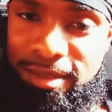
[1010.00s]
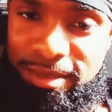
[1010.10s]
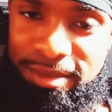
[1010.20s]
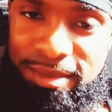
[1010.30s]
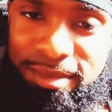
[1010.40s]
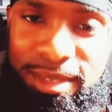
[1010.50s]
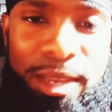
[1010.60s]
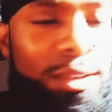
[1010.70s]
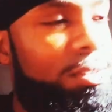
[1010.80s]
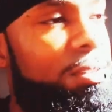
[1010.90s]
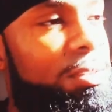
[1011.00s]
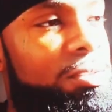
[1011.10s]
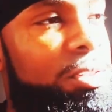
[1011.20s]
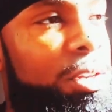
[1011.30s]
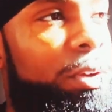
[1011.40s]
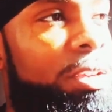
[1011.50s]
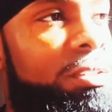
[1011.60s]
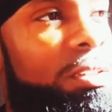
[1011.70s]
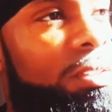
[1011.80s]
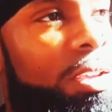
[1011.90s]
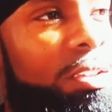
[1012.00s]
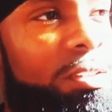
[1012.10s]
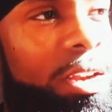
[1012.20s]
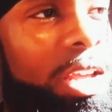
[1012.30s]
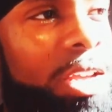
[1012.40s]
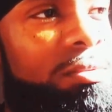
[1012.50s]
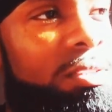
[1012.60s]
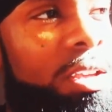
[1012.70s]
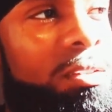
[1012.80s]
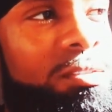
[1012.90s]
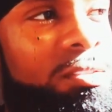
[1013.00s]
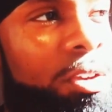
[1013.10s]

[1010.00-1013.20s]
take into consideration the things that I have said concerning